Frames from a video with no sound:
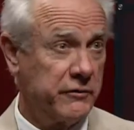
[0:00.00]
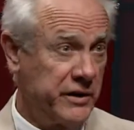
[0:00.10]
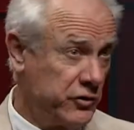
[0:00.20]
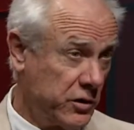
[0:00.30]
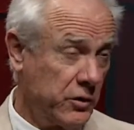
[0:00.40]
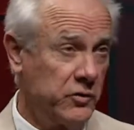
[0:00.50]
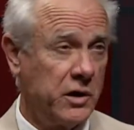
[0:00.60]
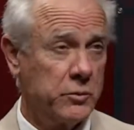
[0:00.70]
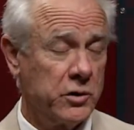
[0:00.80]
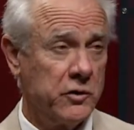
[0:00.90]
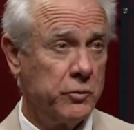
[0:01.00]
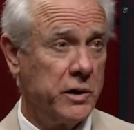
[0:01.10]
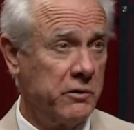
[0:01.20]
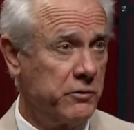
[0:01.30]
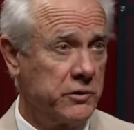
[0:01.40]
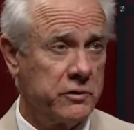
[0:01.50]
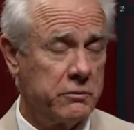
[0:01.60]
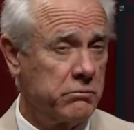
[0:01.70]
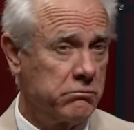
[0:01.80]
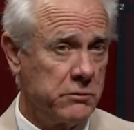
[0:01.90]
of each of those neighborhoods, many of which are,
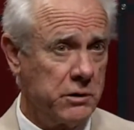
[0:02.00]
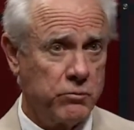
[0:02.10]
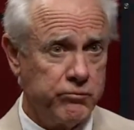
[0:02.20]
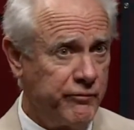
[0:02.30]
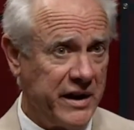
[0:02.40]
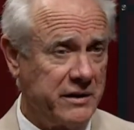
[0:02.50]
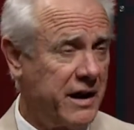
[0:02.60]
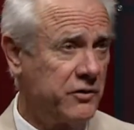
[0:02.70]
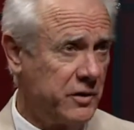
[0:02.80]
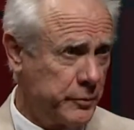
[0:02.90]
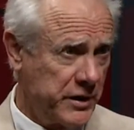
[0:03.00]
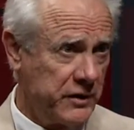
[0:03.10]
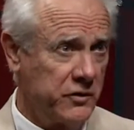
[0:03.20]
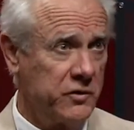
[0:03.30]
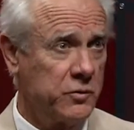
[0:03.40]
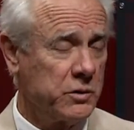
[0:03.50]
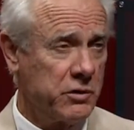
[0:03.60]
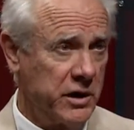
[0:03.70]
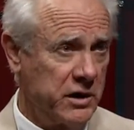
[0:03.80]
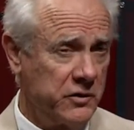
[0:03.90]
you know, fantastic places with
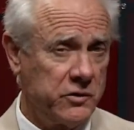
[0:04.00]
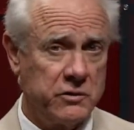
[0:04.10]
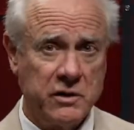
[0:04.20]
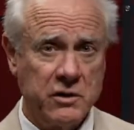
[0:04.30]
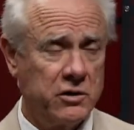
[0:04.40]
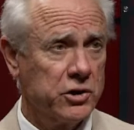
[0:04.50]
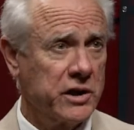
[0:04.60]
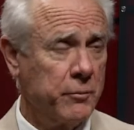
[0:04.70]
great history. You Absolutely.